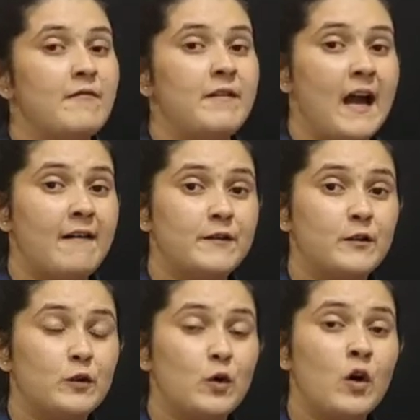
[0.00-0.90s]
We have
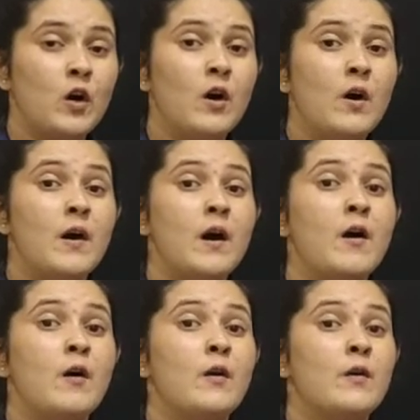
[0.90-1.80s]
to throw
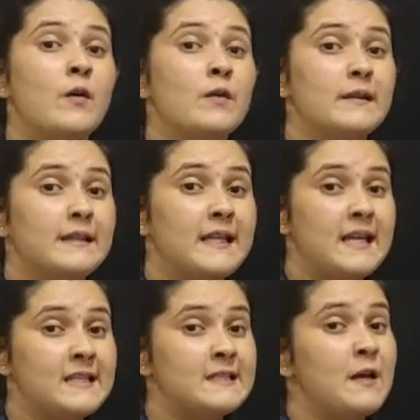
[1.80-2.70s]

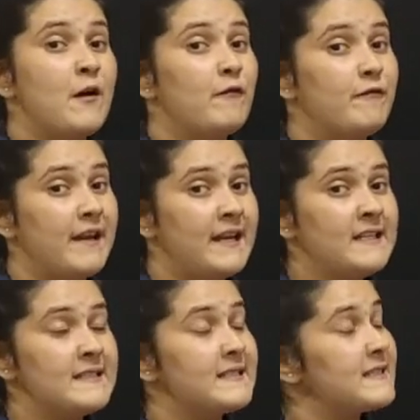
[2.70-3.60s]
these
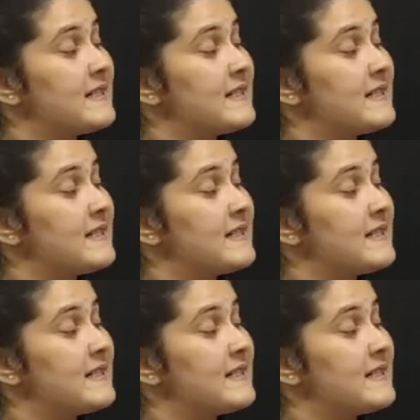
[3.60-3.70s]
waste